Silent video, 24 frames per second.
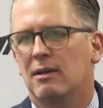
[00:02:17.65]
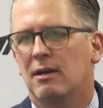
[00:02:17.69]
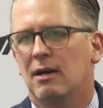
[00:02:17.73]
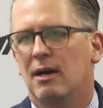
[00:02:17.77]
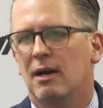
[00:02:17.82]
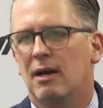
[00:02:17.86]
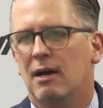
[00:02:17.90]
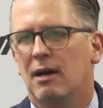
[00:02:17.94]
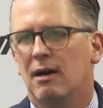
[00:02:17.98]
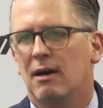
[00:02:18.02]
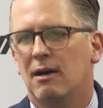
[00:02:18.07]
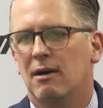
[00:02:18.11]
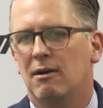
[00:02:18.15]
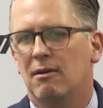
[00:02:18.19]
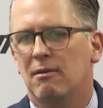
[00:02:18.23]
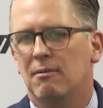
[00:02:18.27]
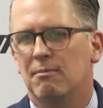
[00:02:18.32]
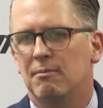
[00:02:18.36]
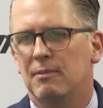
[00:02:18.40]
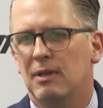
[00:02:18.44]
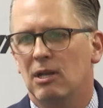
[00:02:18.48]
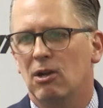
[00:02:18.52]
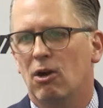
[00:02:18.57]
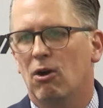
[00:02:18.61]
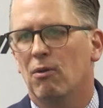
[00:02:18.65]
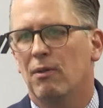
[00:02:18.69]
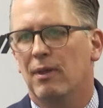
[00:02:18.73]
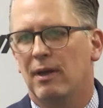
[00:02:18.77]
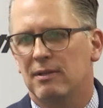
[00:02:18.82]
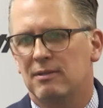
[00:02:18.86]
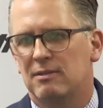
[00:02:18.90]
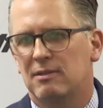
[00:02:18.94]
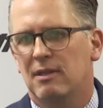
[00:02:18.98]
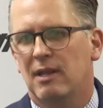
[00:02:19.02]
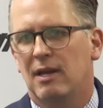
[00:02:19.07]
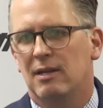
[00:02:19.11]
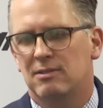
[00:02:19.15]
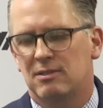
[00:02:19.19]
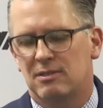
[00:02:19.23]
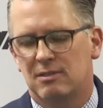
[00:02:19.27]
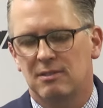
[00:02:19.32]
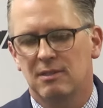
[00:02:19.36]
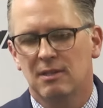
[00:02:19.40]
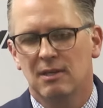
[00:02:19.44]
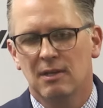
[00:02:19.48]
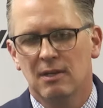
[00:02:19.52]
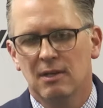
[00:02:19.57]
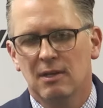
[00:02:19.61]
Uh, you know that
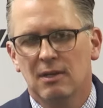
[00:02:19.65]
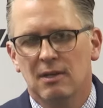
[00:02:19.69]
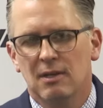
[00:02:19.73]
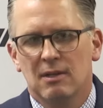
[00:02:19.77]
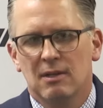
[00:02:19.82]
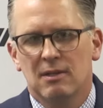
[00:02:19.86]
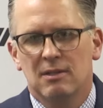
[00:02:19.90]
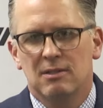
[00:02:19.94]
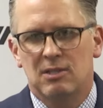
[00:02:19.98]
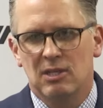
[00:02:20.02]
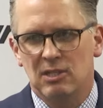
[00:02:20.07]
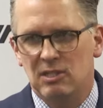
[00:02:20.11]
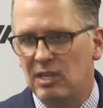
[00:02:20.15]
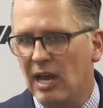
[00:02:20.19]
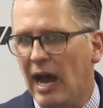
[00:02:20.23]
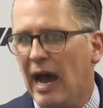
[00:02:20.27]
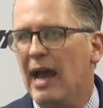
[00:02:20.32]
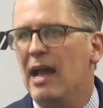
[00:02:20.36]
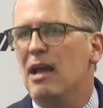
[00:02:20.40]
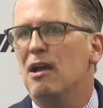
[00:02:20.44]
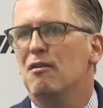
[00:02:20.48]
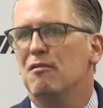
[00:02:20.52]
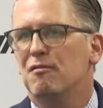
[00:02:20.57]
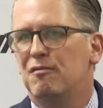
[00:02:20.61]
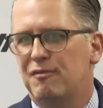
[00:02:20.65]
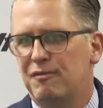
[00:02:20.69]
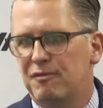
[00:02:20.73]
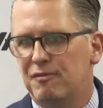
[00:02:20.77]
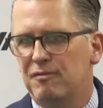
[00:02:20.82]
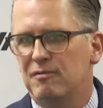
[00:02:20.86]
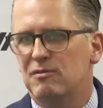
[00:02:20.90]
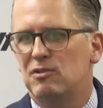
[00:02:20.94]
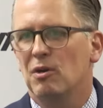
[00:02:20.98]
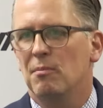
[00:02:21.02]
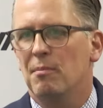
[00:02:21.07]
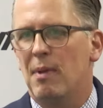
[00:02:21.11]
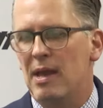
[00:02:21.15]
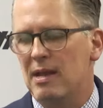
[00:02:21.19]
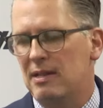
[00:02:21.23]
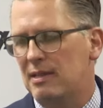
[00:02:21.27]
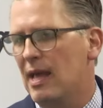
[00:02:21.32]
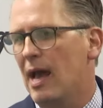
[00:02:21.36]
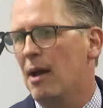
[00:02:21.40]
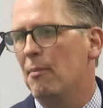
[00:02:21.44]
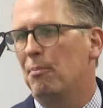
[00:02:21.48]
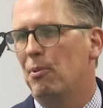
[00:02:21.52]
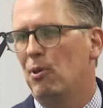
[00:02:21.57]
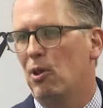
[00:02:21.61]
that's to dive to make
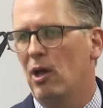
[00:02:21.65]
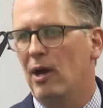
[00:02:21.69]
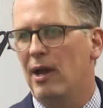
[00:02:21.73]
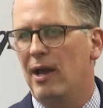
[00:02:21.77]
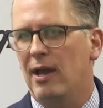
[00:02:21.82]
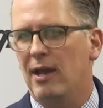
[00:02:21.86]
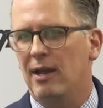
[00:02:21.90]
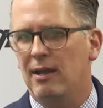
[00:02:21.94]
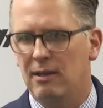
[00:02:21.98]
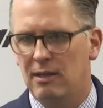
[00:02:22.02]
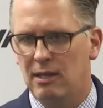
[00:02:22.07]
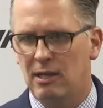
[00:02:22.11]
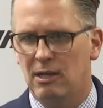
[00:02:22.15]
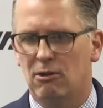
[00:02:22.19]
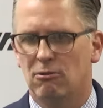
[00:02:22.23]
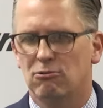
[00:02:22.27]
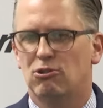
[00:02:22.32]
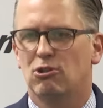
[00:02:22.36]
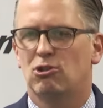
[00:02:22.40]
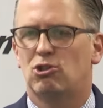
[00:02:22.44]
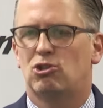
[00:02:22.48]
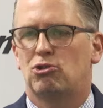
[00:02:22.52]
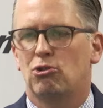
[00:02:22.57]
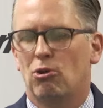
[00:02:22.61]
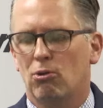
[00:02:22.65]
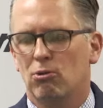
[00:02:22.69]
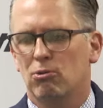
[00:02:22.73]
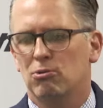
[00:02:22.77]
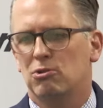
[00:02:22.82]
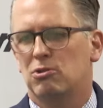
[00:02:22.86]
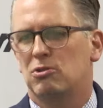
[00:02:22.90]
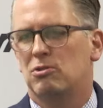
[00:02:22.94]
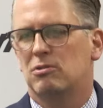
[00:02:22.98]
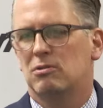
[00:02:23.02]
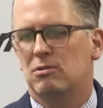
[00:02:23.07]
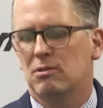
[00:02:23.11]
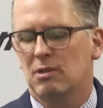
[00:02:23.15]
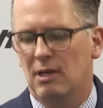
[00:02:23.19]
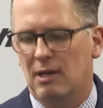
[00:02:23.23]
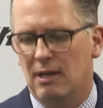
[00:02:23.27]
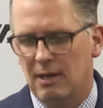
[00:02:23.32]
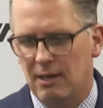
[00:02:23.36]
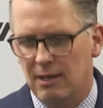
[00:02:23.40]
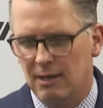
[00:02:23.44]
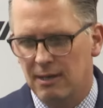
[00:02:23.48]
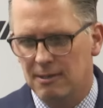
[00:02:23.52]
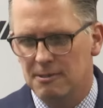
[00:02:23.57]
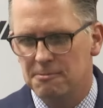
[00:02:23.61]
that play. You know, just shows
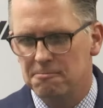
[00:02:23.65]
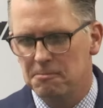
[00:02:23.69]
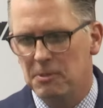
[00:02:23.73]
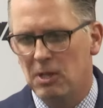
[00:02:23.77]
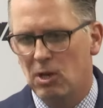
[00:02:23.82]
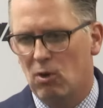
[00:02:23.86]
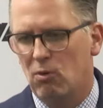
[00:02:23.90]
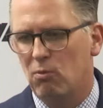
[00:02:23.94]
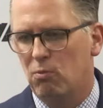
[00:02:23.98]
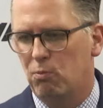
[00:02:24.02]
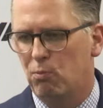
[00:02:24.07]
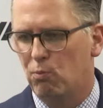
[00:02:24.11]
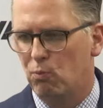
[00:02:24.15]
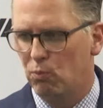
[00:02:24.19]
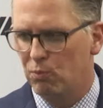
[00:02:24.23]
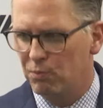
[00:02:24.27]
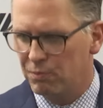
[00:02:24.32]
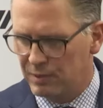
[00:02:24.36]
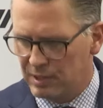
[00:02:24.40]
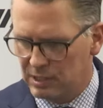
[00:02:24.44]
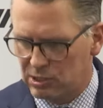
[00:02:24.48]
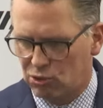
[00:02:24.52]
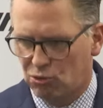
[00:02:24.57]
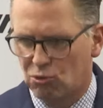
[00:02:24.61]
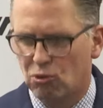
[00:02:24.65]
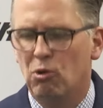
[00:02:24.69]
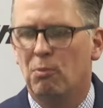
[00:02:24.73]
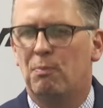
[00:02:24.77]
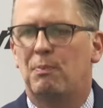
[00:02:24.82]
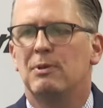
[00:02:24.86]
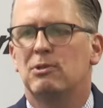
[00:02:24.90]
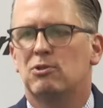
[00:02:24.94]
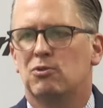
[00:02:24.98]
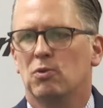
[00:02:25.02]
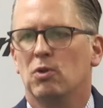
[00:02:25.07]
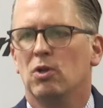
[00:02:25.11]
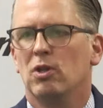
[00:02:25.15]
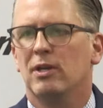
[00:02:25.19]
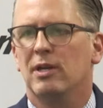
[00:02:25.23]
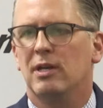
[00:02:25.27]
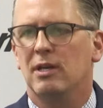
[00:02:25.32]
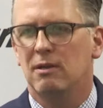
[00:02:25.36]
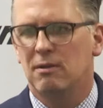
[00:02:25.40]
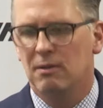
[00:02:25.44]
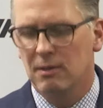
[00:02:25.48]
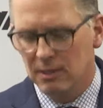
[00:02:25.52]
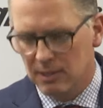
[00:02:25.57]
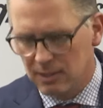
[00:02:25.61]
uh, you know this group is
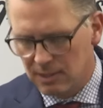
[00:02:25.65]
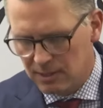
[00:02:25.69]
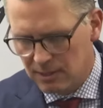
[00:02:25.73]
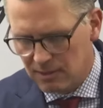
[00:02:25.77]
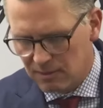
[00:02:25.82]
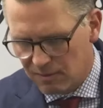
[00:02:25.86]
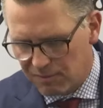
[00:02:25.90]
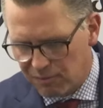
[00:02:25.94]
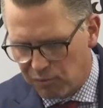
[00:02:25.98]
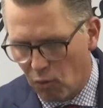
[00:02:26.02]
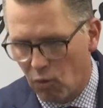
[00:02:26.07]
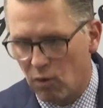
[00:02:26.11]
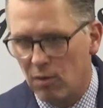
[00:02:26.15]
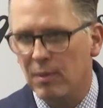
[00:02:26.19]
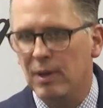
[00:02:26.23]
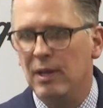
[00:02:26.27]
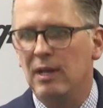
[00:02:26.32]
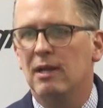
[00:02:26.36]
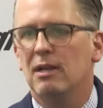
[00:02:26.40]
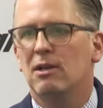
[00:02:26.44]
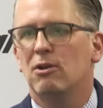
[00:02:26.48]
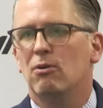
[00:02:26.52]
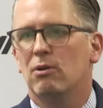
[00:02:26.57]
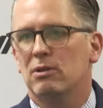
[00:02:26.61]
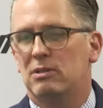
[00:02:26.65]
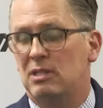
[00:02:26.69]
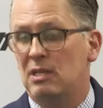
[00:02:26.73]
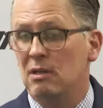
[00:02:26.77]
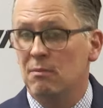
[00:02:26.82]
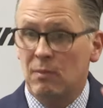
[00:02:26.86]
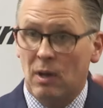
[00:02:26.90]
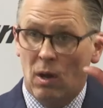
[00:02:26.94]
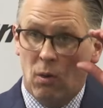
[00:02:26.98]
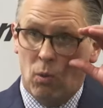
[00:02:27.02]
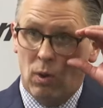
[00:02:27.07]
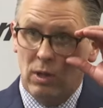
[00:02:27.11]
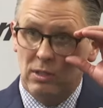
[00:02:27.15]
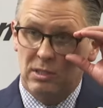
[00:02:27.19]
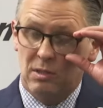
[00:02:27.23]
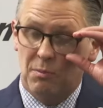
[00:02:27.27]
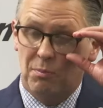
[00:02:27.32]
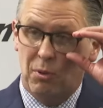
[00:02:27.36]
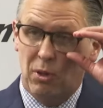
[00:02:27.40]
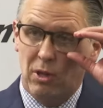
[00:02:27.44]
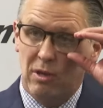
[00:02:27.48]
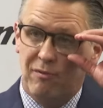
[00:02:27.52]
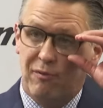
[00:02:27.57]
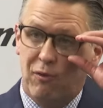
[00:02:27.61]
really forming into a team that wants to
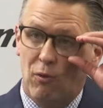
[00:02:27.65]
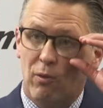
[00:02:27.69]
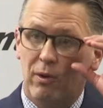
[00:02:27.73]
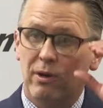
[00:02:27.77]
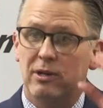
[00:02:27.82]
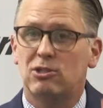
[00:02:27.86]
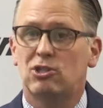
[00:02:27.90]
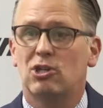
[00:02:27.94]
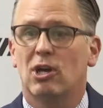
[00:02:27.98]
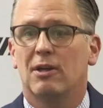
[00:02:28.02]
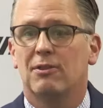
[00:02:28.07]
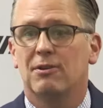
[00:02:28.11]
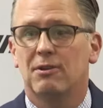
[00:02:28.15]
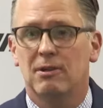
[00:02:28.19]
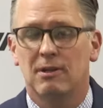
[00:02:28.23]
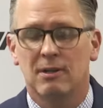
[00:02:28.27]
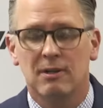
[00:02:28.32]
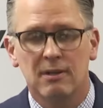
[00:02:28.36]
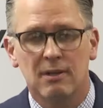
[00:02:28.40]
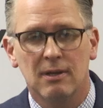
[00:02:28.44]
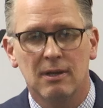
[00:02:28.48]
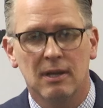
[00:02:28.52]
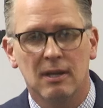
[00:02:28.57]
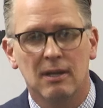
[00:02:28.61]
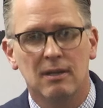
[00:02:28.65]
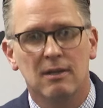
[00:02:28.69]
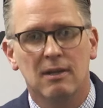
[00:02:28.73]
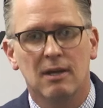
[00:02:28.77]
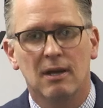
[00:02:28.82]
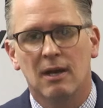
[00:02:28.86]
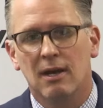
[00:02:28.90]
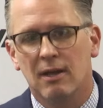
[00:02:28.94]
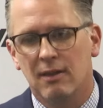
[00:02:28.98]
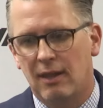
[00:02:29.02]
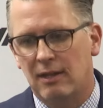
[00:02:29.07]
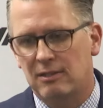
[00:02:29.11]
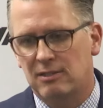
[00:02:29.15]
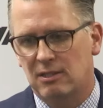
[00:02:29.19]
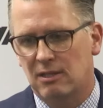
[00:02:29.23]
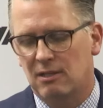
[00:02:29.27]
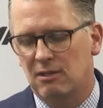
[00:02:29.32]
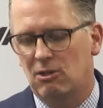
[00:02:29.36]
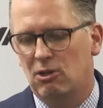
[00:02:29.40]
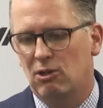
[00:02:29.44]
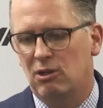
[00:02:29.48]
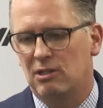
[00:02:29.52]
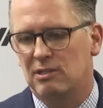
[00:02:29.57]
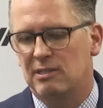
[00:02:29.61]
play for each other, and, and uh, that's a
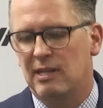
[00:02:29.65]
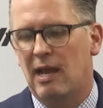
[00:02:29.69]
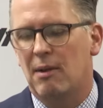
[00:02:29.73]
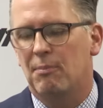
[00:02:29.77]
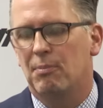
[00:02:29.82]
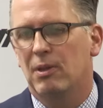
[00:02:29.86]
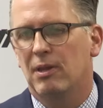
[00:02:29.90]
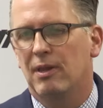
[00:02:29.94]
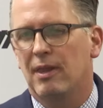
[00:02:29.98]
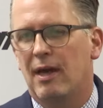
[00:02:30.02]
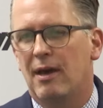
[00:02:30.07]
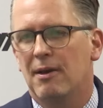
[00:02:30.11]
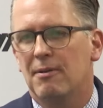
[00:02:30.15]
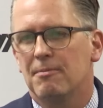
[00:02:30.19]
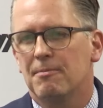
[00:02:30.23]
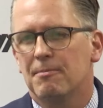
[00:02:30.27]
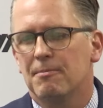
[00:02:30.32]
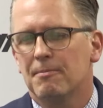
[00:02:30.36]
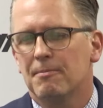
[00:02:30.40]
good example of that.